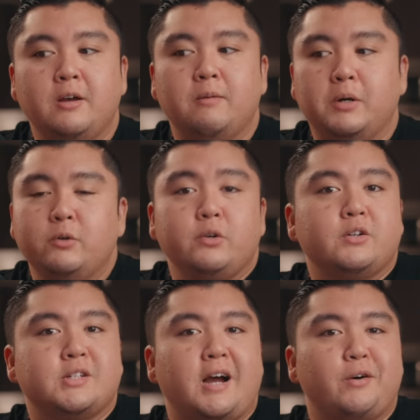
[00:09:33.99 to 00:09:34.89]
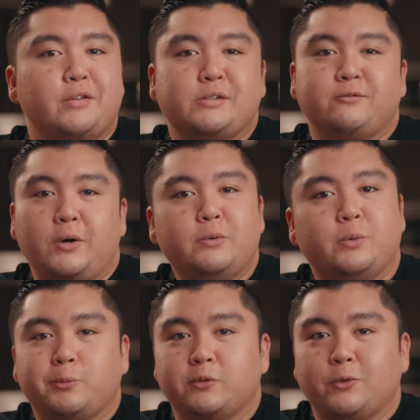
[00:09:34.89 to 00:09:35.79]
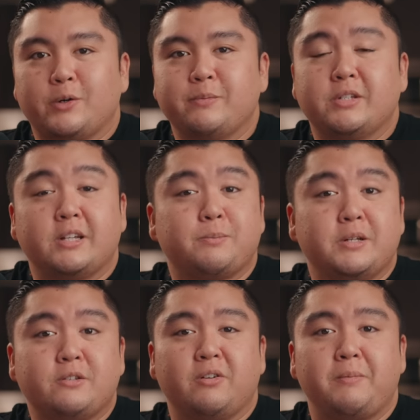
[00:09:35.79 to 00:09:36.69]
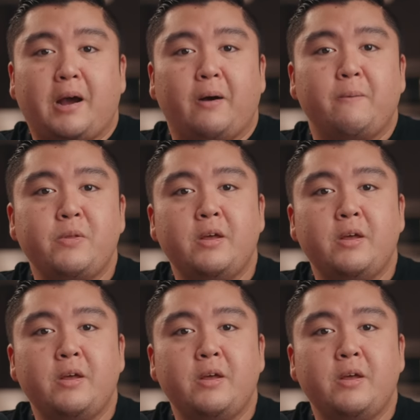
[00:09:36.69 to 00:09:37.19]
but who knows how this phone will perform six months from now.